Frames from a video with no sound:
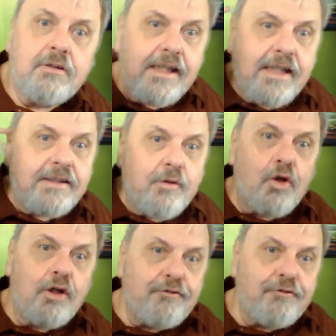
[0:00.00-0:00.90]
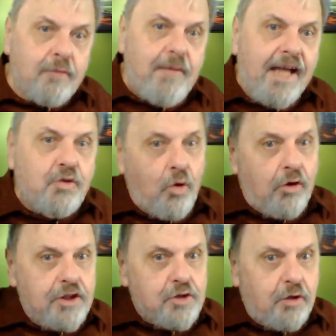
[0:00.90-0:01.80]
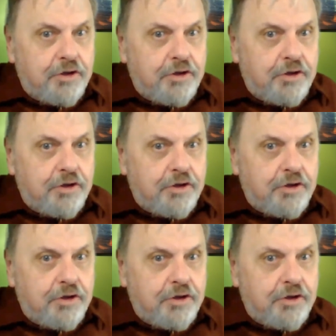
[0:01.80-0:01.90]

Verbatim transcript: They get the word from headquarters,